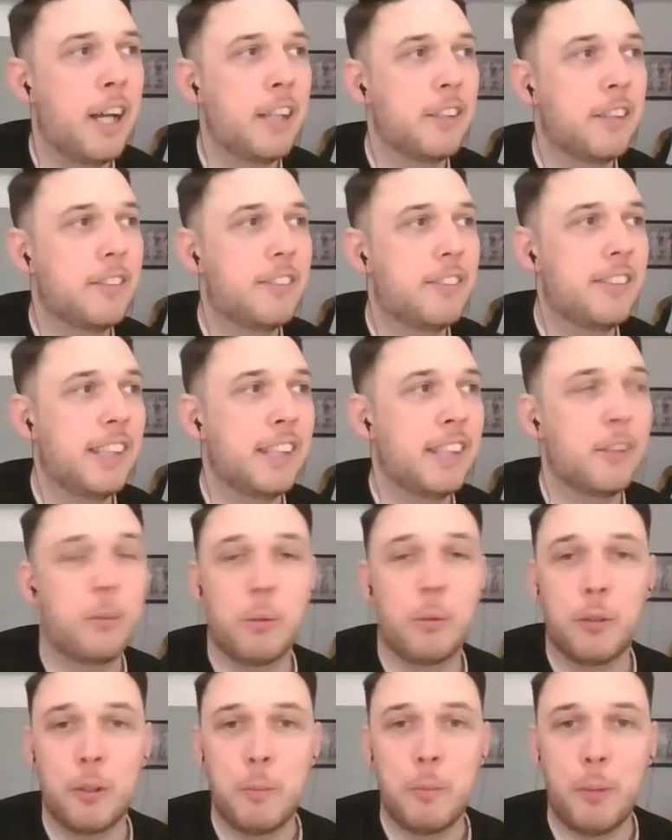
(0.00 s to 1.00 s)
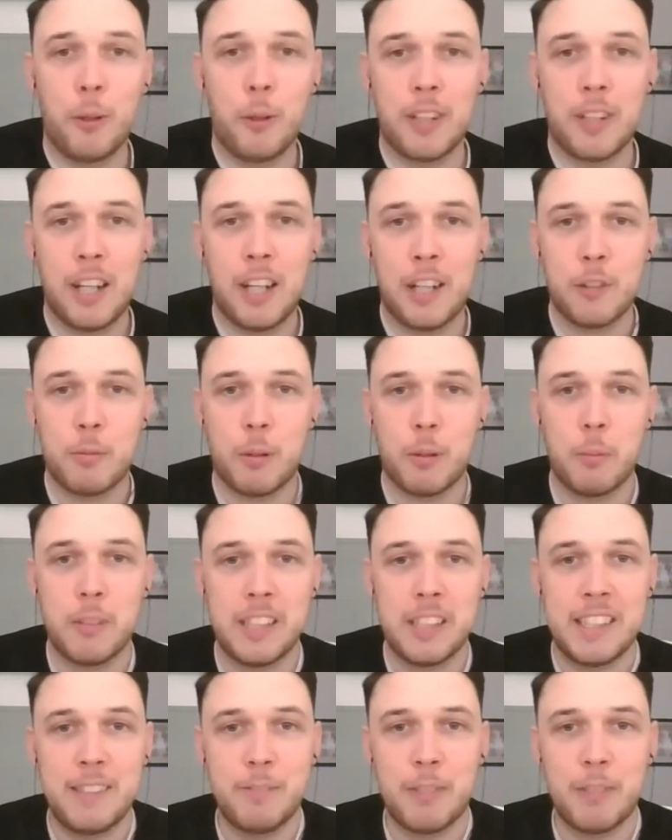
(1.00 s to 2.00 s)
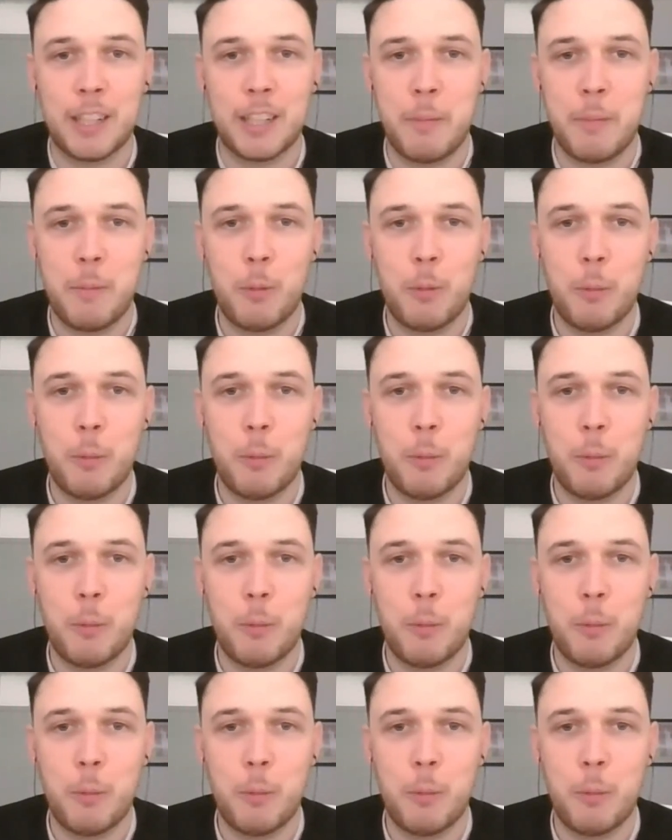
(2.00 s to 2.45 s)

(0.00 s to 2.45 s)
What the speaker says: Seeing as we're on a podcast, probably recommend one